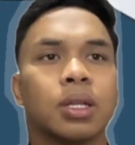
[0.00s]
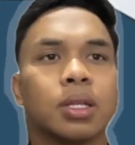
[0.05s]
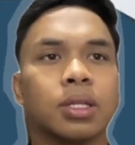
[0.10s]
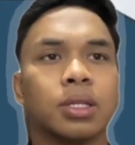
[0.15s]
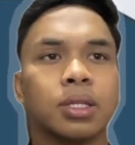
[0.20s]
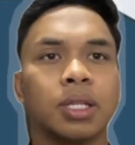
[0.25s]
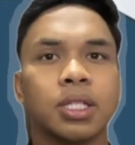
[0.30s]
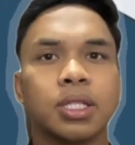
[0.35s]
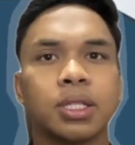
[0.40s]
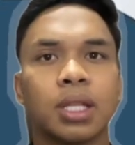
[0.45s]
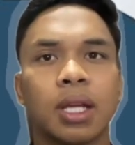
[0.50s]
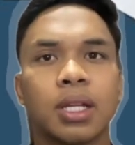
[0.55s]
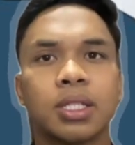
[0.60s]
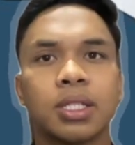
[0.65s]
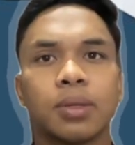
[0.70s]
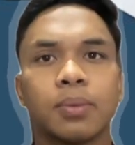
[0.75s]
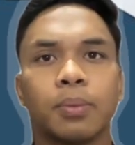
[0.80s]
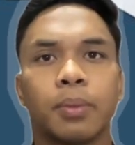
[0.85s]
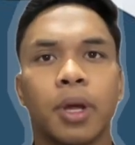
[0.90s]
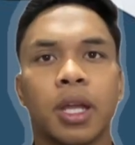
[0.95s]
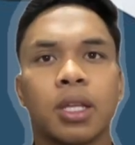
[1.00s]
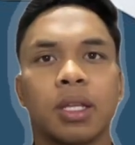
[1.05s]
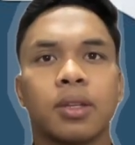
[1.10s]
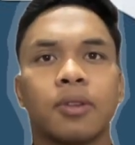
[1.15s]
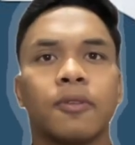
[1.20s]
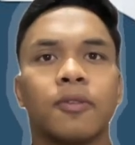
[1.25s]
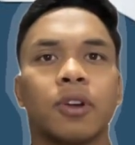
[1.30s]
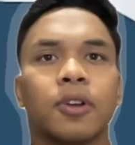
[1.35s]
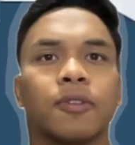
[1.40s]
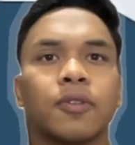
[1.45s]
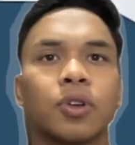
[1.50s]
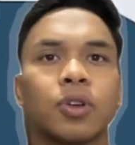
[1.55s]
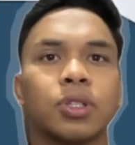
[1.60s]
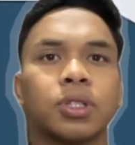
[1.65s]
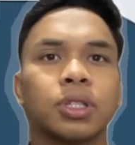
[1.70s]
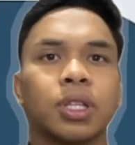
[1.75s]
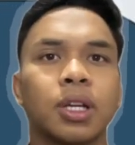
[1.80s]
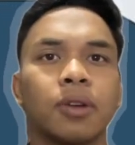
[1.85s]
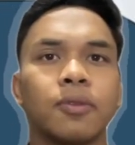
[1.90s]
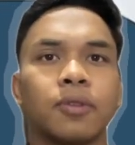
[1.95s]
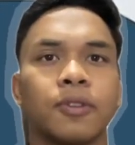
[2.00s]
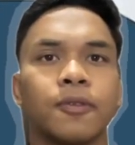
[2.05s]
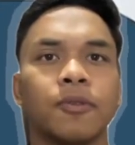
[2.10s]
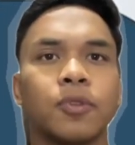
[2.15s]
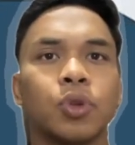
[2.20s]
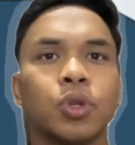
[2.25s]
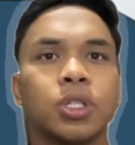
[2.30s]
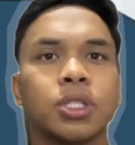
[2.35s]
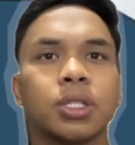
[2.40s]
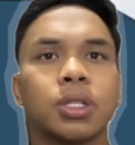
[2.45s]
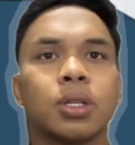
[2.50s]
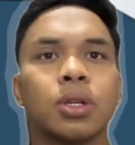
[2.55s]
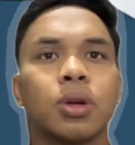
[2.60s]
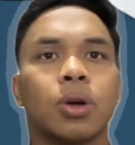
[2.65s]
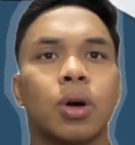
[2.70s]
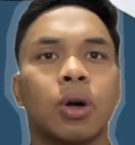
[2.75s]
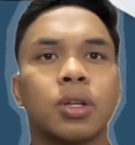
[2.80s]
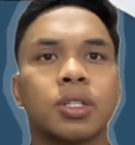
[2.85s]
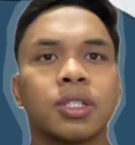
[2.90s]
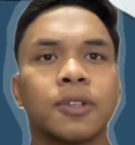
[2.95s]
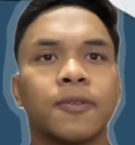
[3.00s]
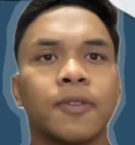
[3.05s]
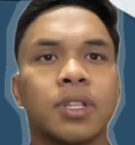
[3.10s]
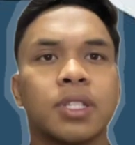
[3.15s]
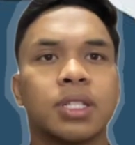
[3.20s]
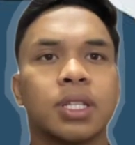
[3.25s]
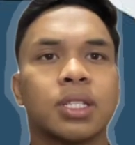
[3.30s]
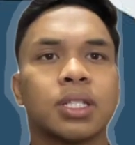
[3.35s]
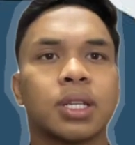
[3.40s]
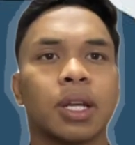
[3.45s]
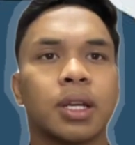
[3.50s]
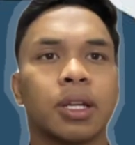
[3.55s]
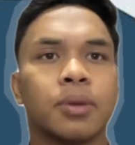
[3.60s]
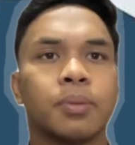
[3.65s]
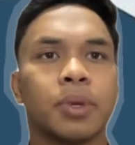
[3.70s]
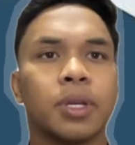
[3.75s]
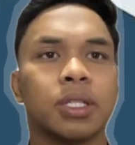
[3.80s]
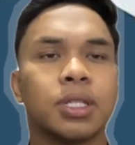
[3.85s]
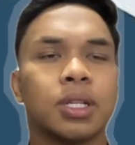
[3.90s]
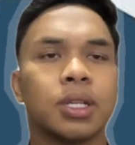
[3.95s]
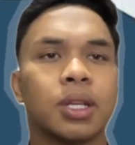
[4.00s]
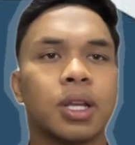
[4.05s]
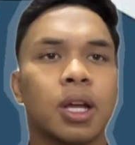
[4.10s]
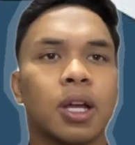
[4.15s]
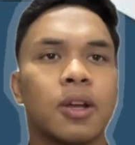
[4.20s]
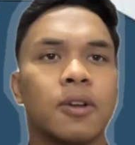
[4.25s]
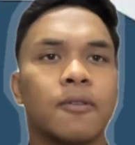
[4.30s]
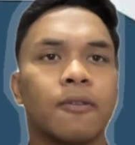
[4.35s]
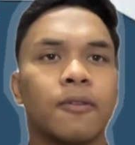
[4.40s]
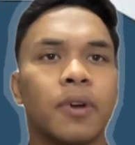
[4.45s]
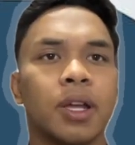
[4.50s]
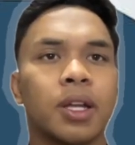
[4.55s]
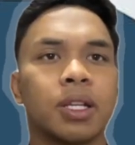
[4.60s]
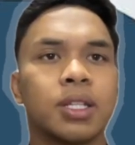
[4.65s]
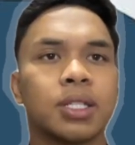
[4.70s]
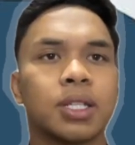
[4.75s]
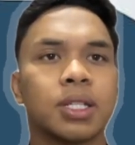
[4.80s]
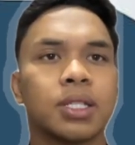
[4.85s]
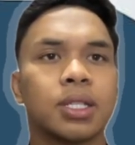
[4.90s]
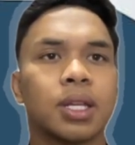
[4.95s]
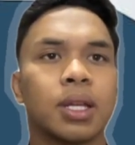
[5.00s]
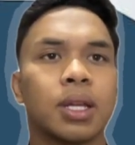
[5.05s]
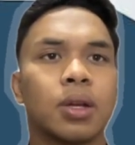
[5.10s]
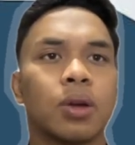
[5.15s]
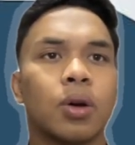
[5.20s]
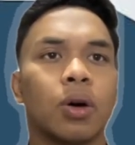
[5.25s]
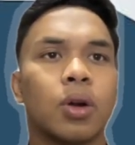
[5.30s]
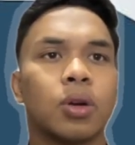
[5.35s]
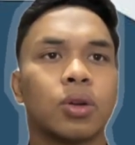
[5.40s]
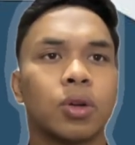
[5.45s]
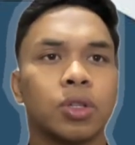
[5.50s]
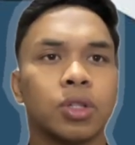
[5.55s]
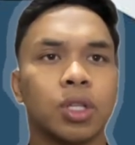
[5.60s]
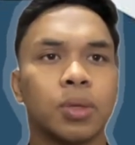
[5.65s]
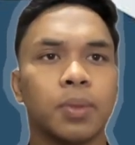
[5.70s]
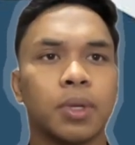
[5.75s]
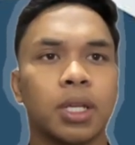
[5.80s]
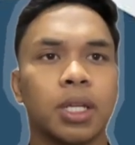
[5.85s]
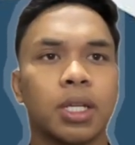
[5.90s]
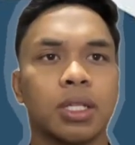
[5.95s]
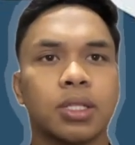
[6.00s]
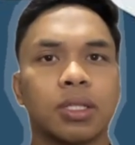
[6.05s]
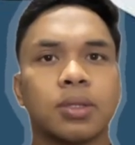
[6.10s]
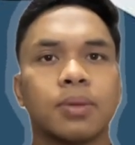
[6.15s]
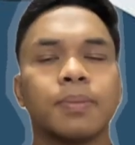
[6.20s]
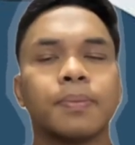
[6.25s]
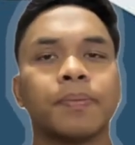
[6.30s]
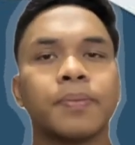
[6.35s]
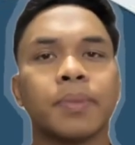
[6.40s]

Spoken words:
These tasks might involve contact with fluids or surfaces carrying bacteria, viruses or contaminants.